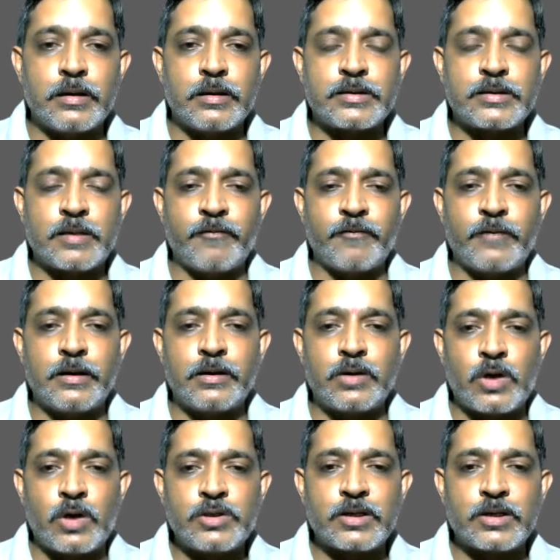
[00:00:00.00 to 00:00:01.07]
someone
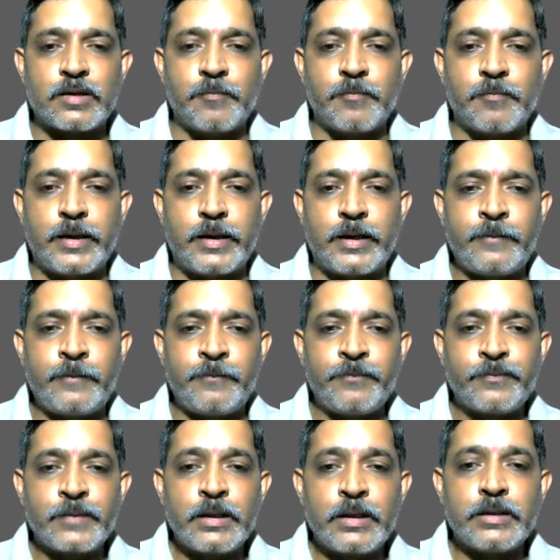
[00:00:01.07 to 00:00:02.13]
lodge a complaint,
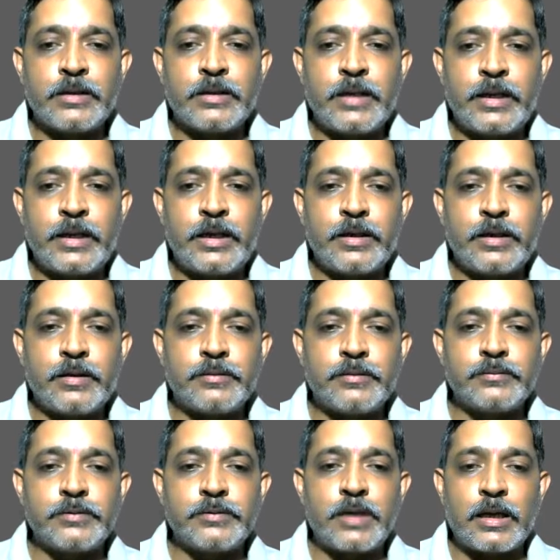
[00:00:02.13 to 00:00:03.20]
they
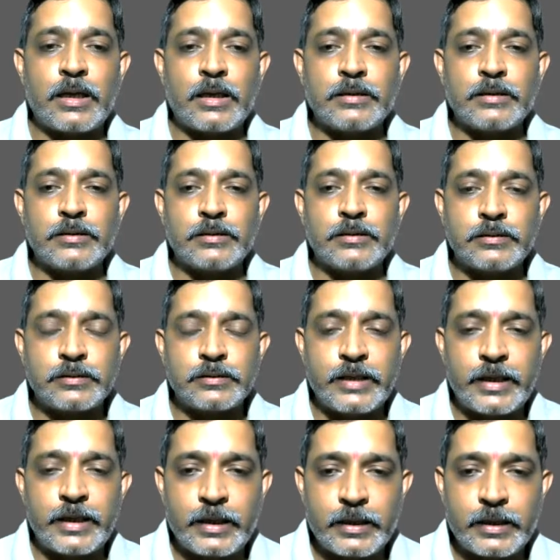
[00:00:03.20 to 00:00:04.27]

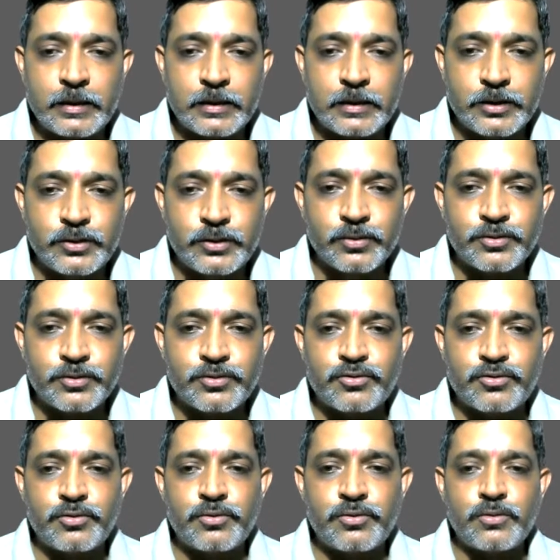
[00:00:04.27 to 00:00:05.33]
they used
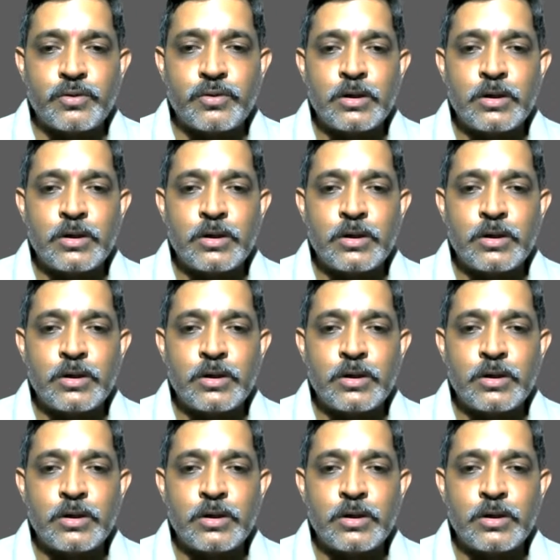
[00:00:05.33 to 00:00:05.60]
to